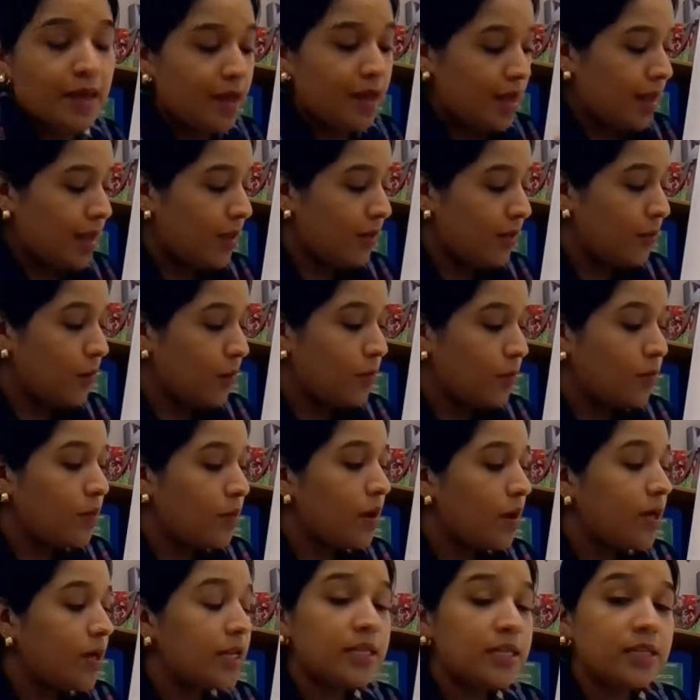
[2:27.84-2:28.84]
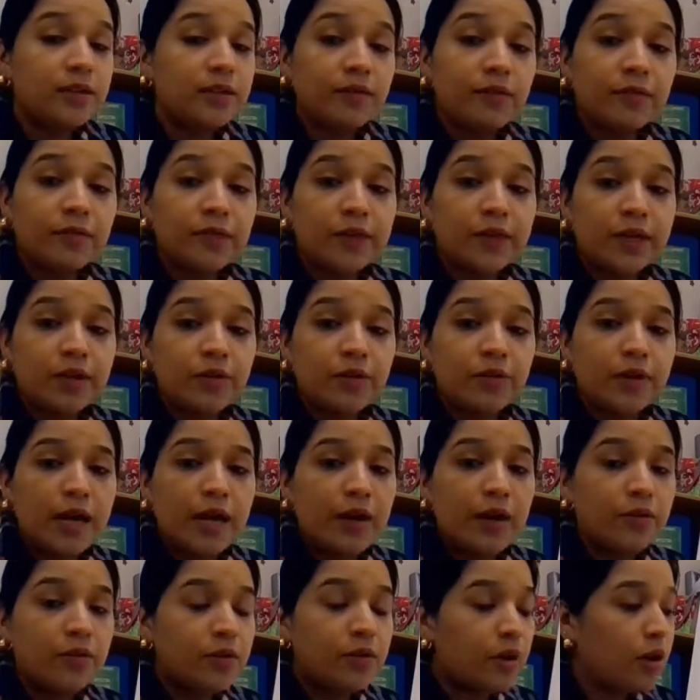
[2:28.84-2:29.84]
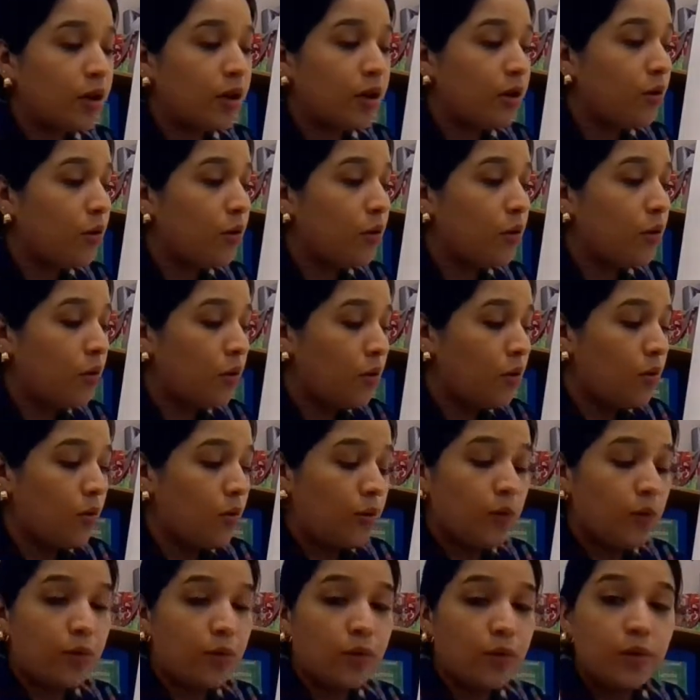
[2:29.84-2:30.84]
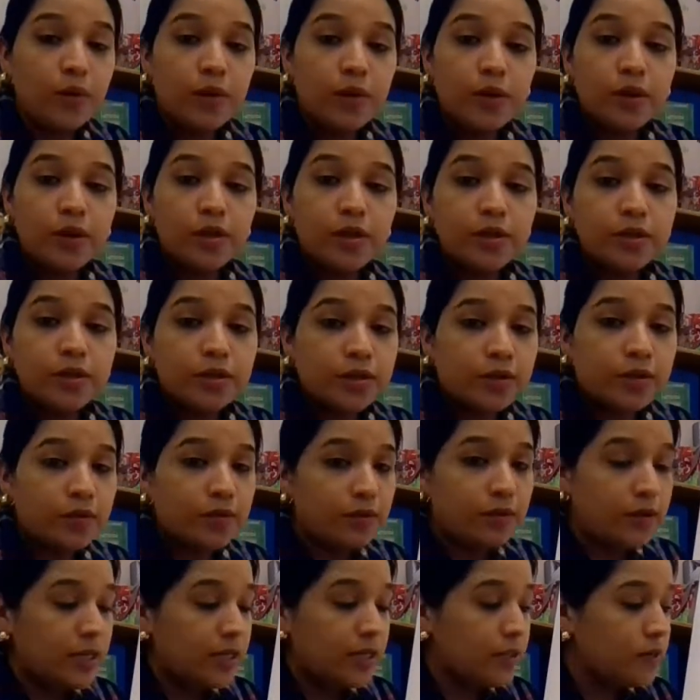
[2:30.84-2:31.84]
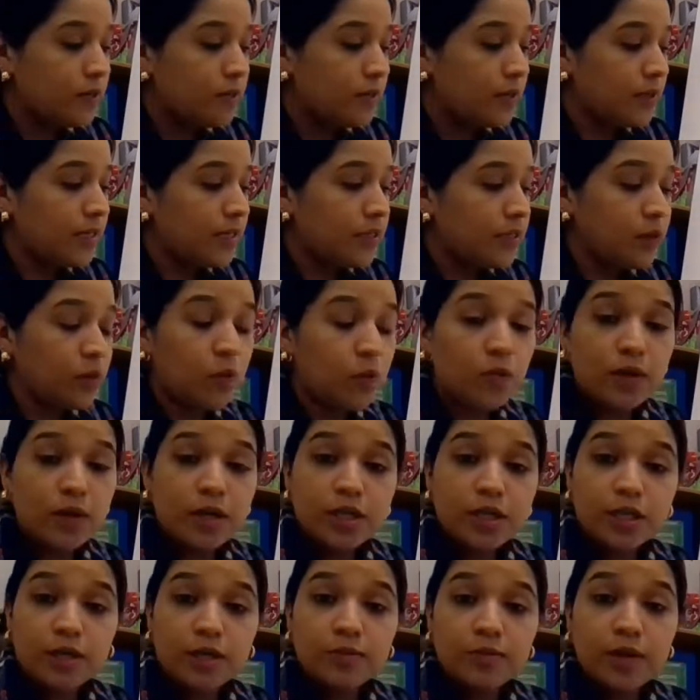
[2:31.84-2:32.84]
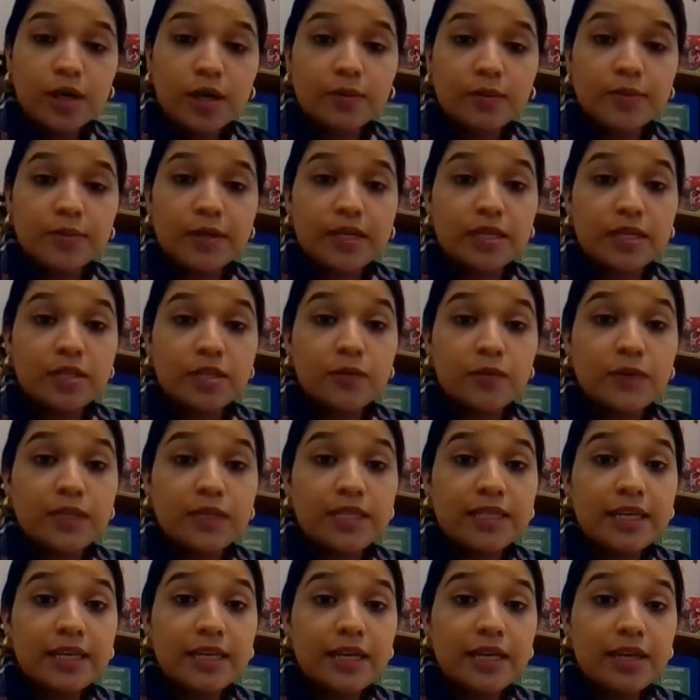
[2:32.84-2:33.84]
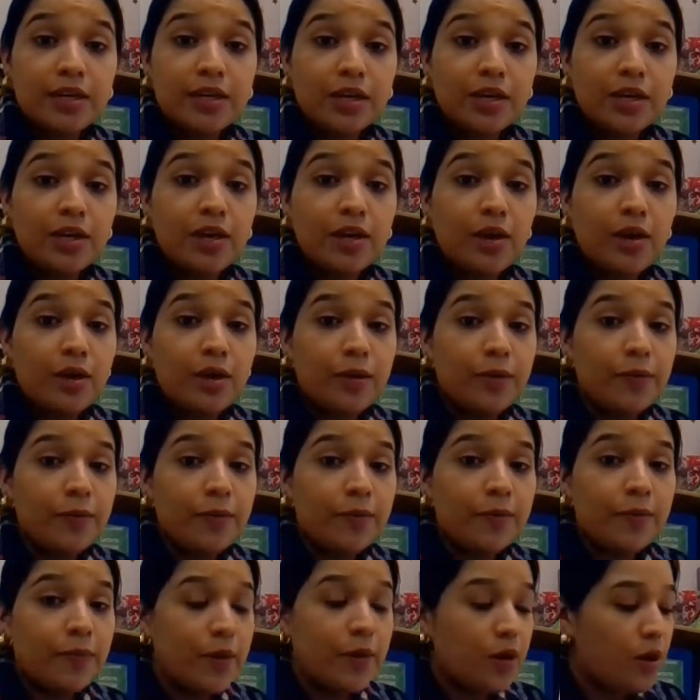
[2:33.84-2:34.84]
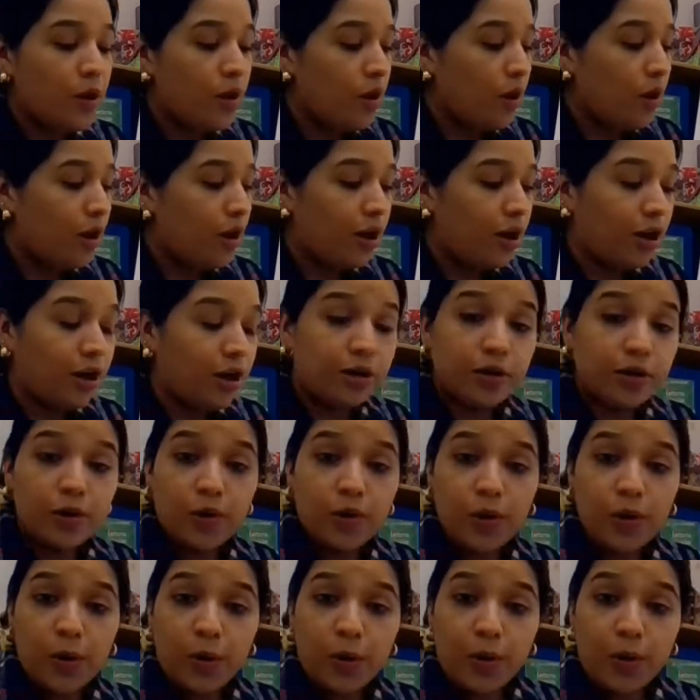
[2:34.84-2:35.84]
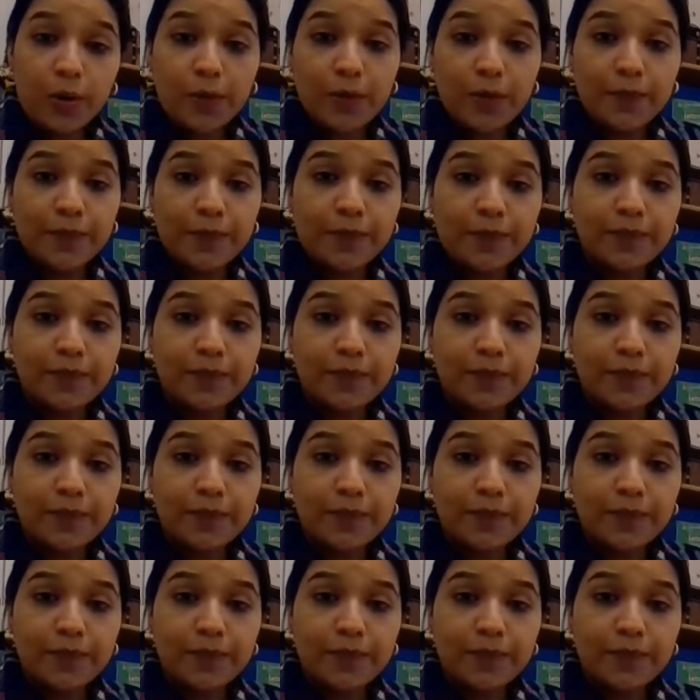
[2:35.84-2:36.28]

And we wanted to figure out our whole. So this one has a question mark because we didn't know our whole.